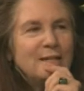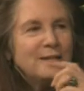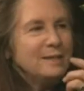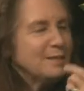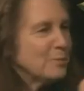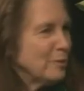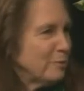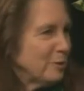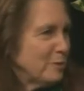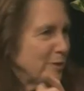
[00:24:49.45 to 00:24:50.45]
This one
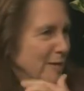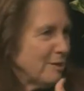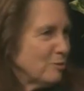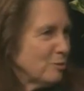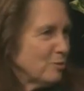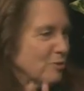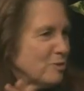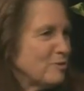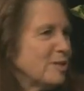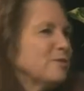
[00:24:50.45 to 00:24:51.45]
we're doing now, Tools for
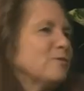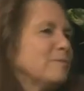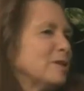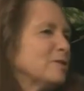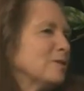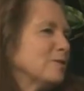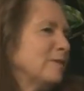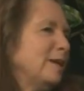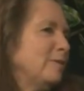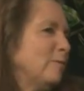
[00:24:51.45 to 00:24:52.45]
Transformation, is
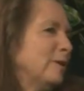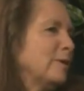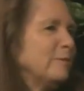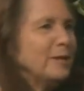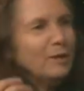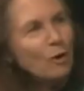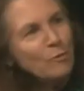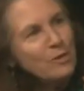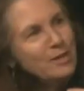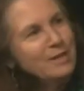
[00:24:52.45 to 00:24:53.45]
great in the winter. We can go
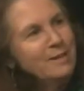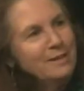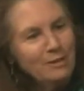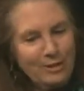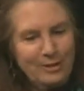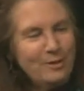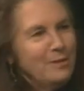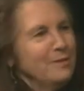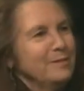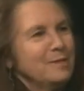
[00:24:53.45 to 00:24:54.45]
within and look at
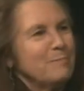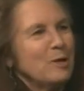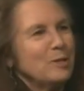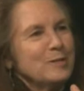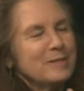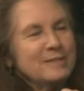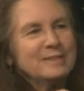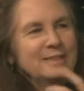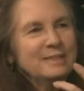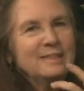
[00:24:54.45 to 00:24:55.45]
all the parts.
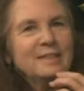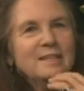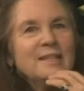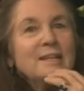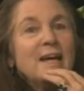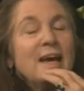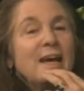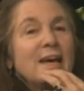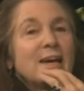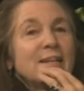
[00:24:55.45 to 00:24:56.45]

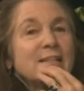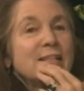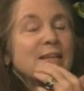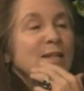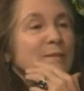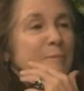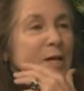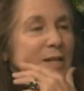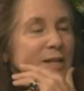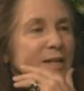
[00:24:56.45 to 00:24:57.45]
And then my
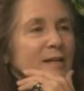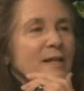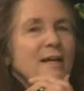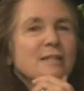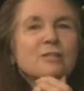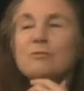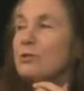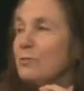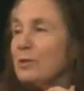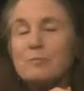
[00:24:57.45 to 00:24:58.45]
healing class, which
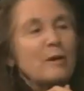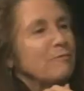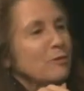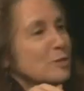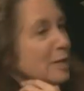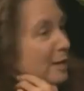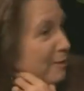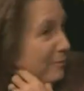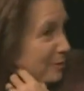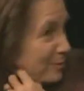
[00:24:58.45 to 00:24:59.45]
was my first
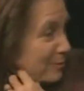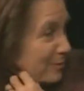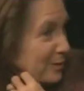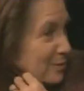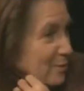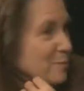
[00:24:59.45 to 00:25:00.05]
love in terms